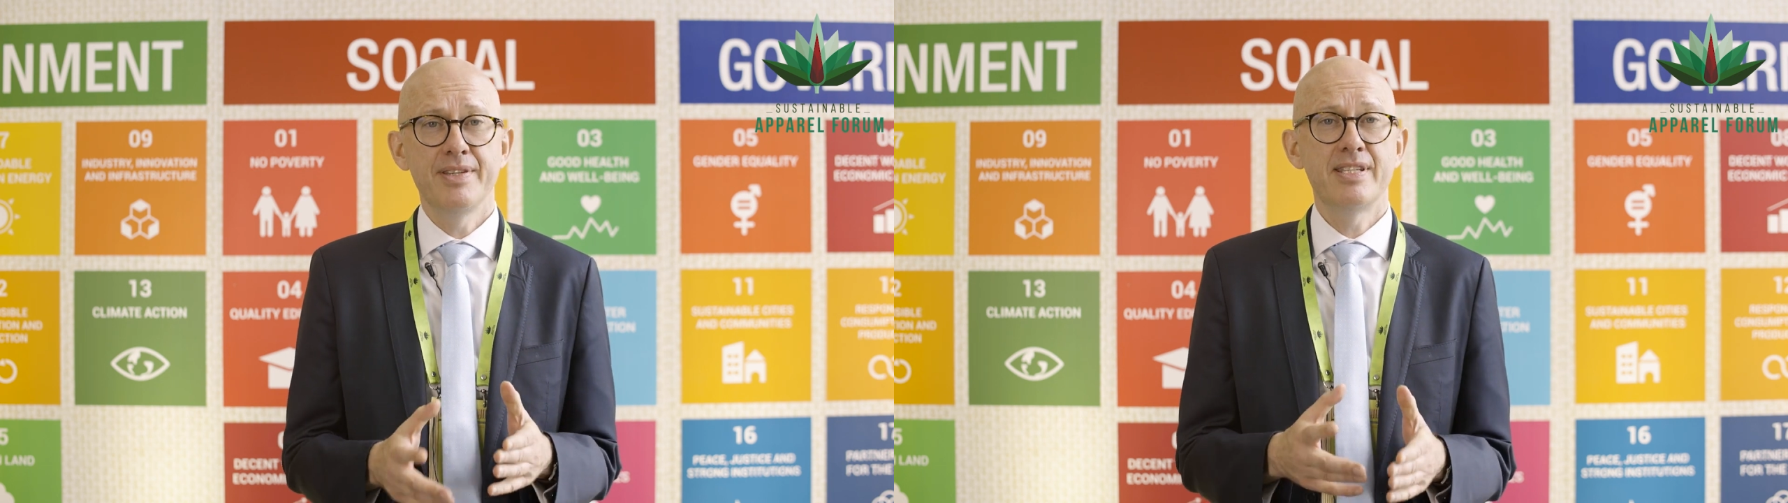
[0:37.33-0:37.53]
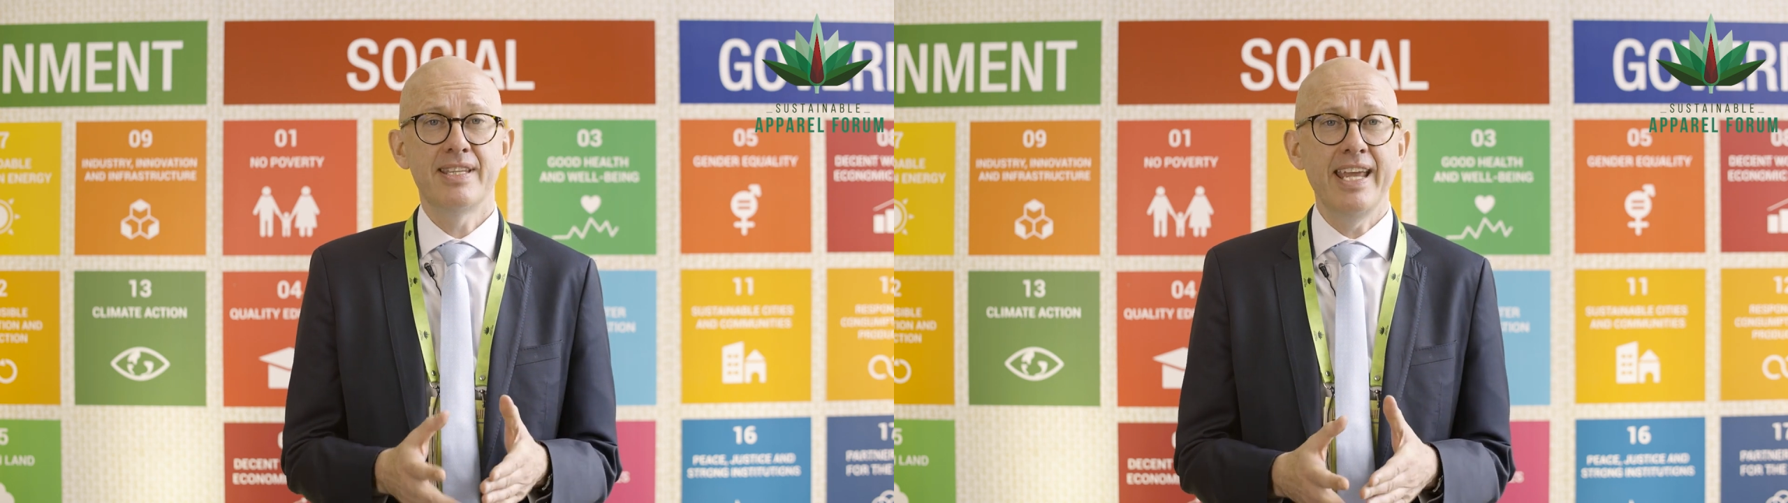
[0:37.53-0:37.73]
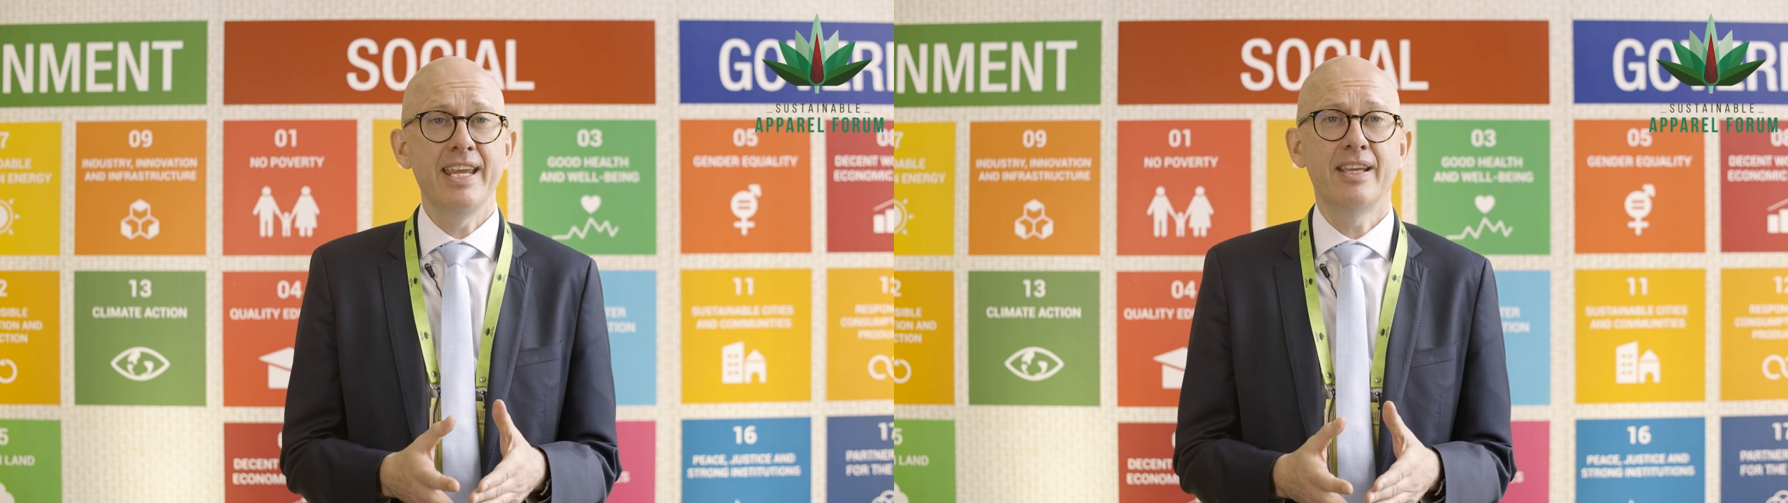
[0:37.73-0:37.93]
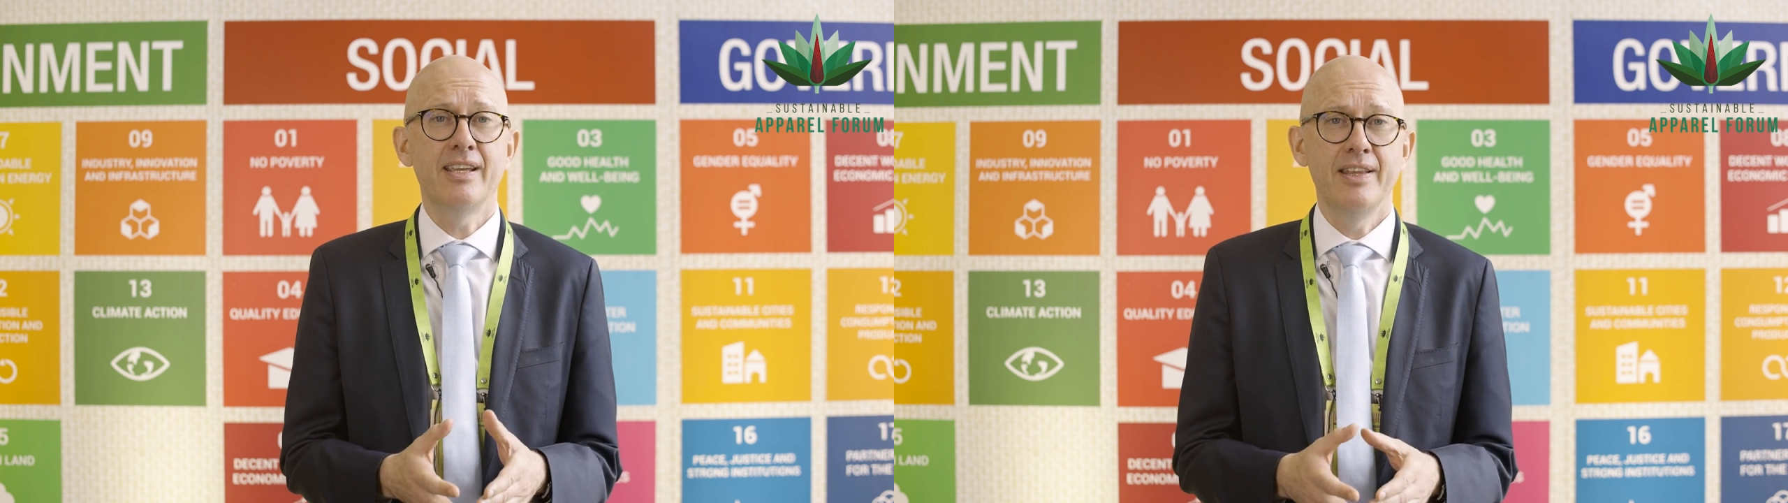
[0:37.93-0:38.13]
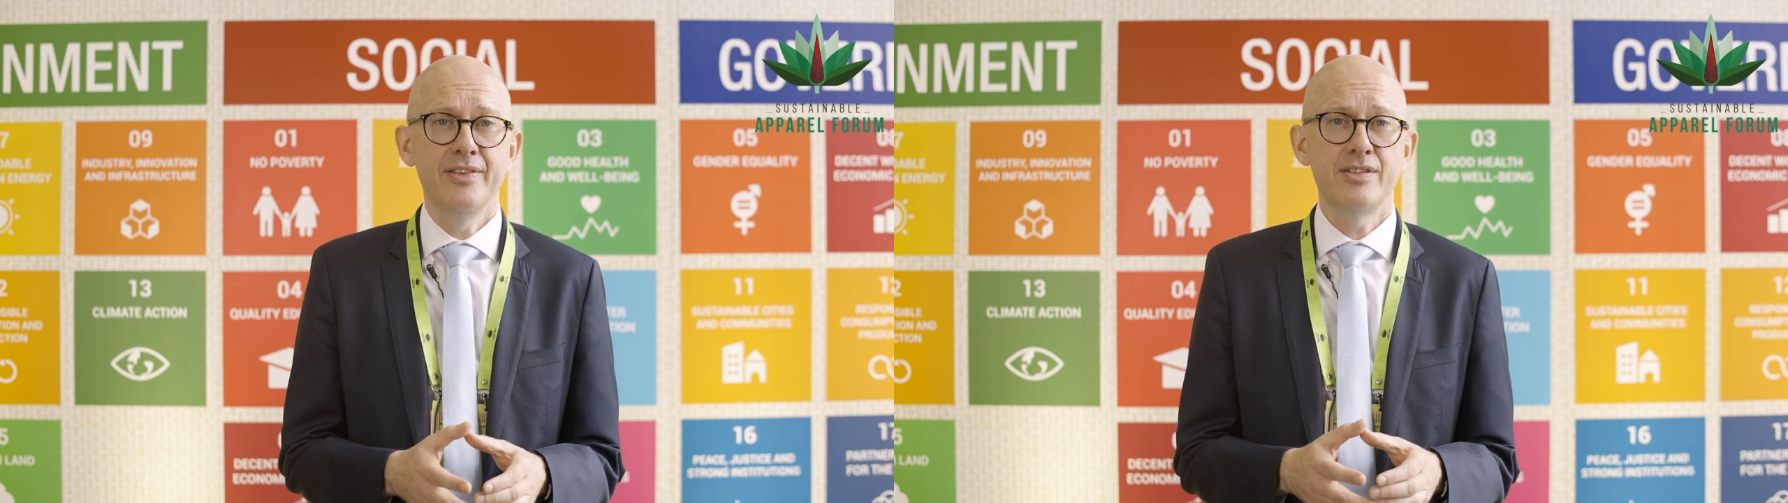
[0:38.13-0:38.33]

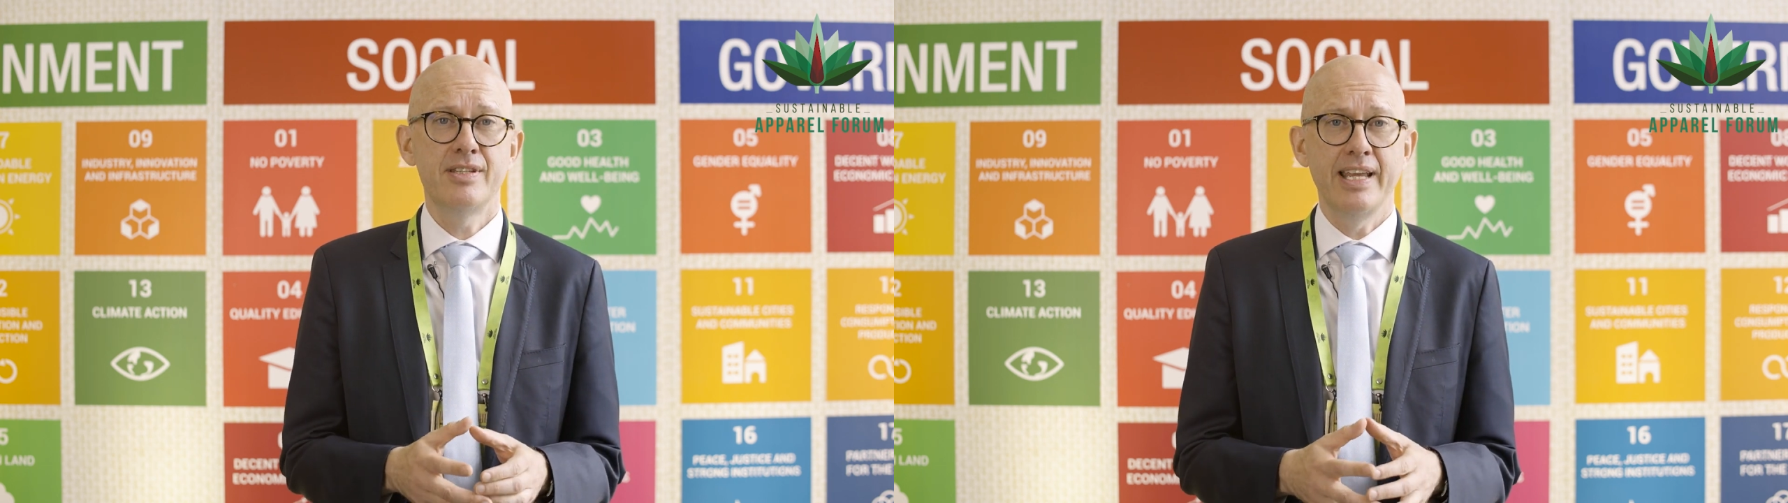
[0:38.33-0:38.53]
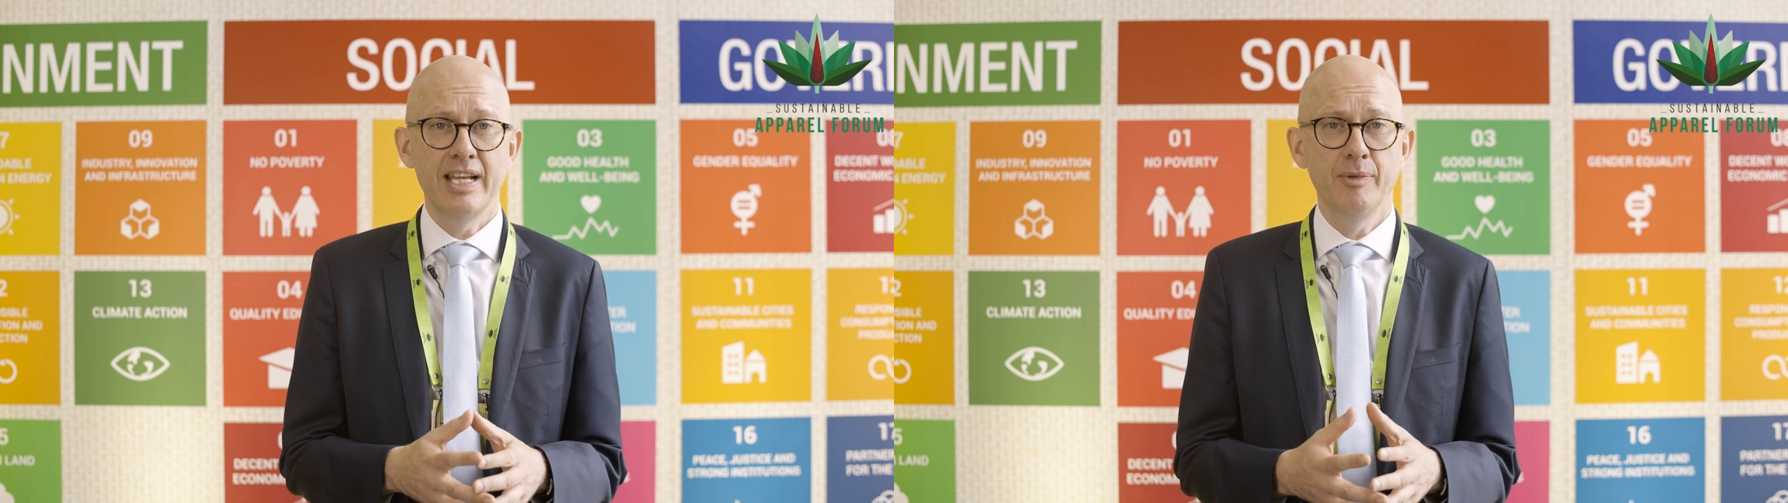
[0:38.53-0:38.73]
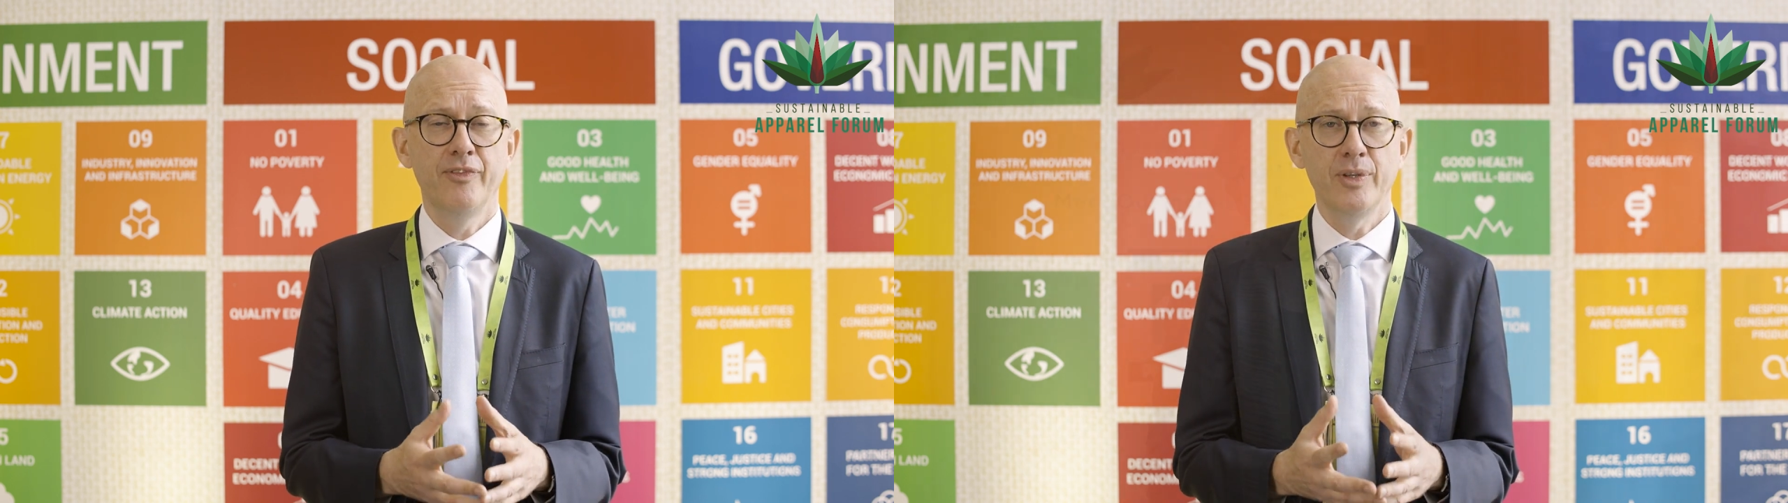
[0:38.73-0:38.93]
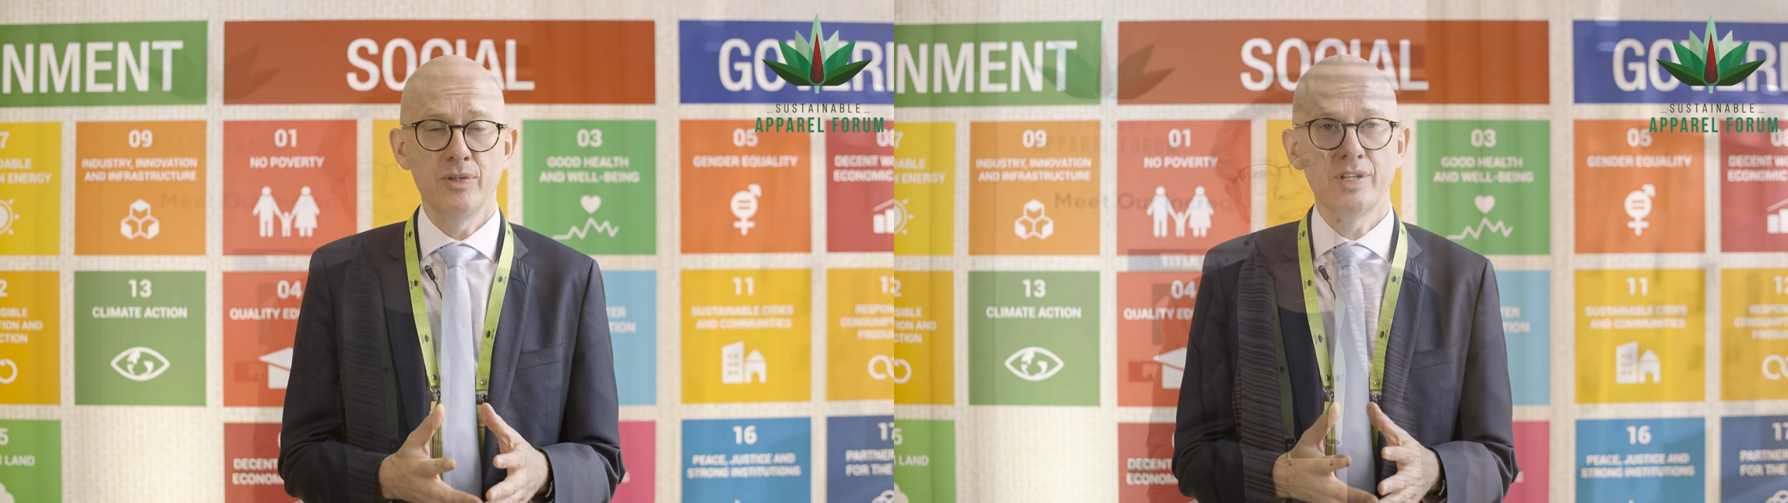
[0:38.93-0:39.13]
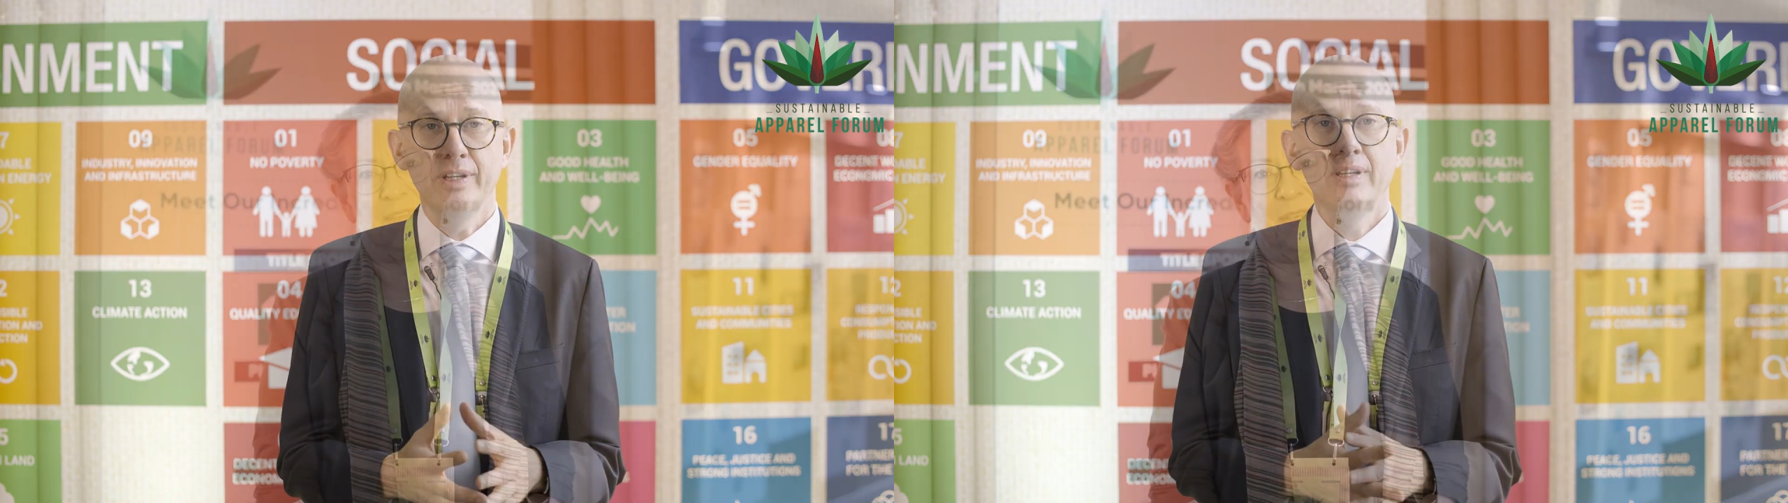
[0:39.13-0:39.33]
stake in the sustainable
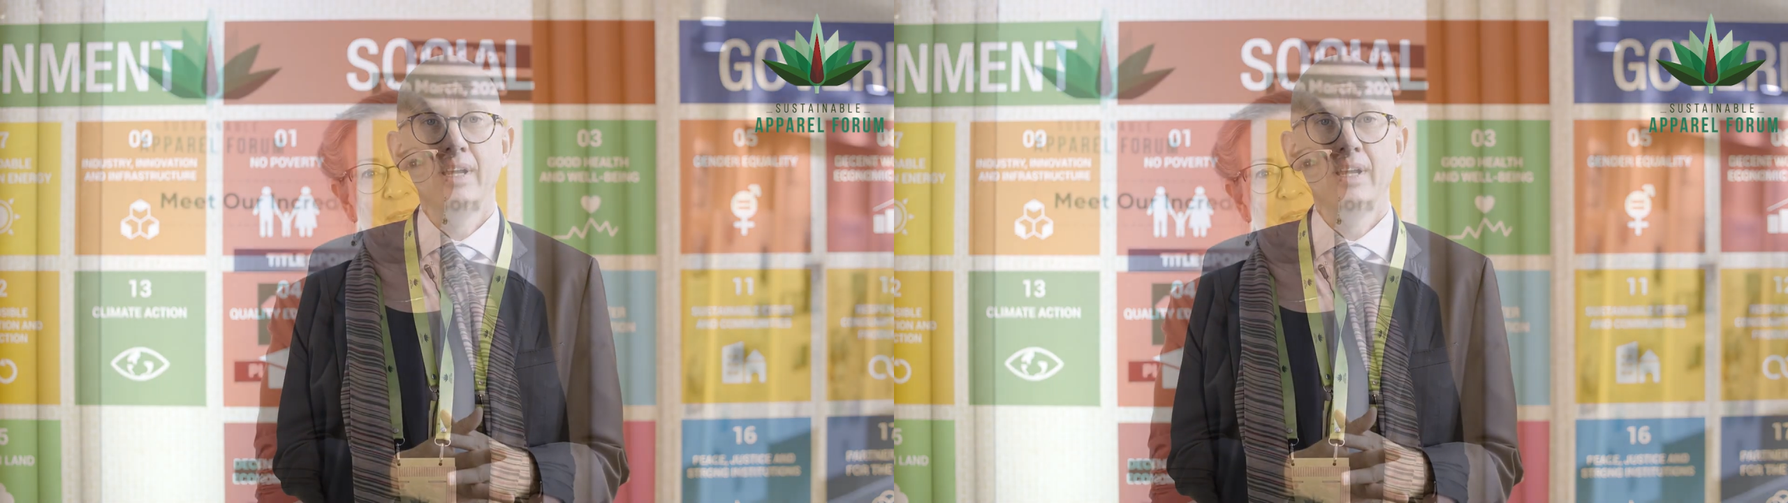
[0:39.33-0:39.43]
future.